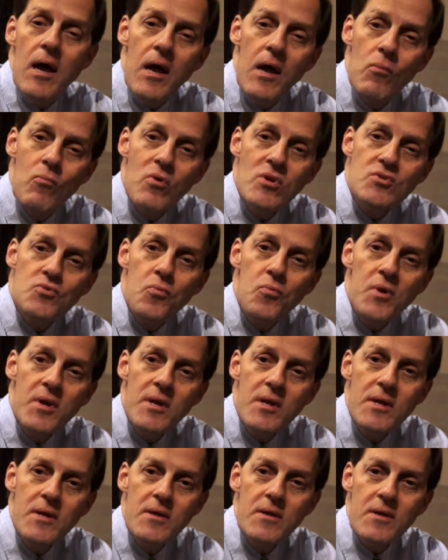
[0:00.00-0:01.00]
in which
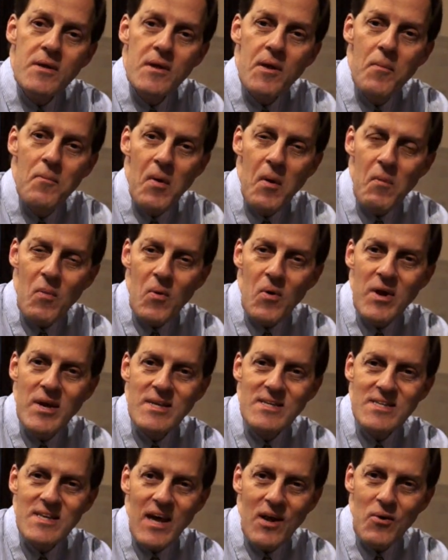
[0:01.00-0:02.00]
we
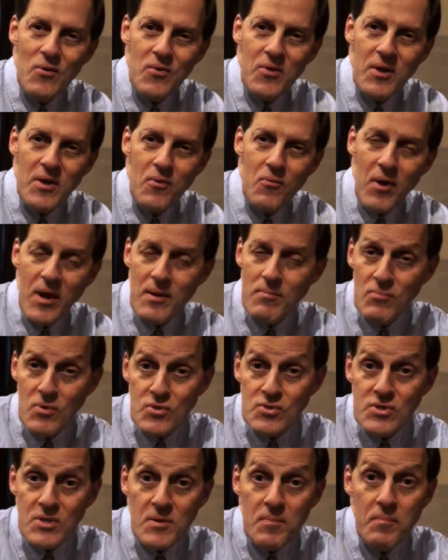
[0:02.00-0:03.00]
commemorate not only great
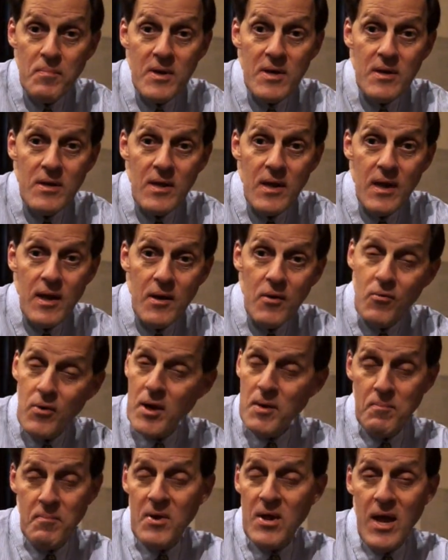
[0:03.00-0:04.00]
music, but a
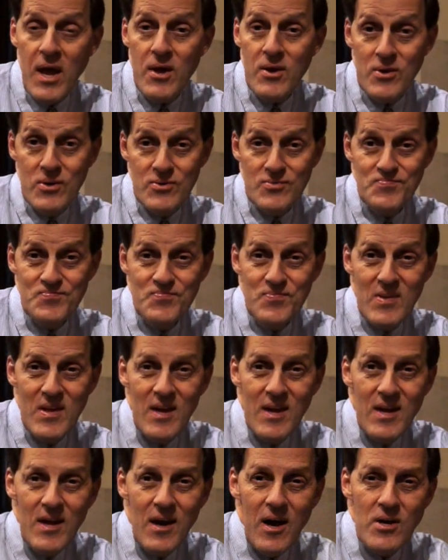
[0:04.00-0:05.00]
great piano.
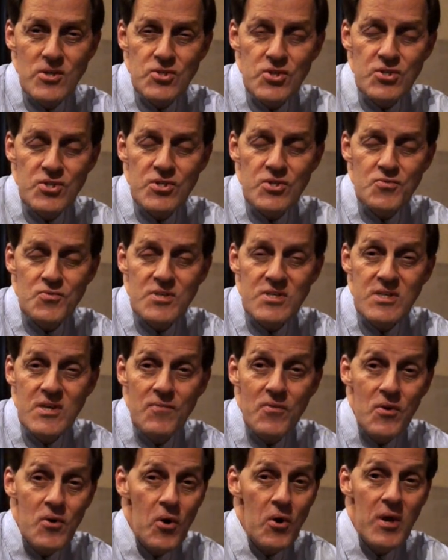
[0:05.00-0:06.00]
Our church has
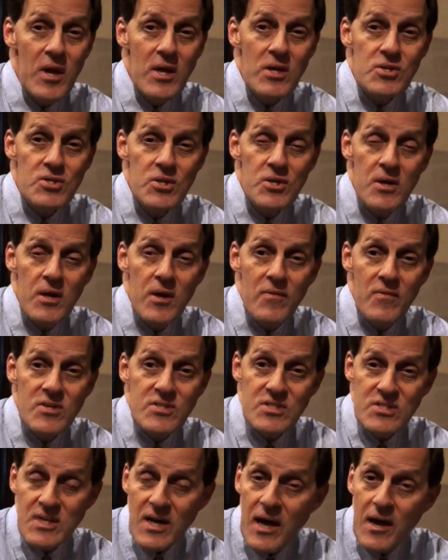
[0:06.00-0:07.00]
received a donation of a
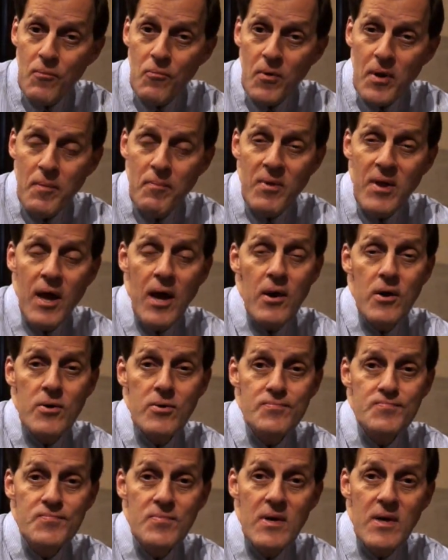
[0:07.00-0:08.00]
Steinway
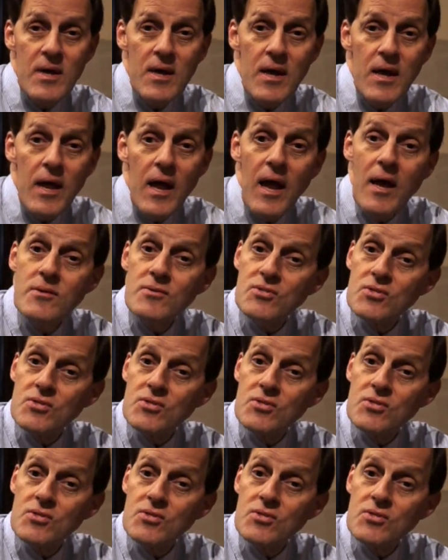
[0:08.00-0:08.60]
piano, and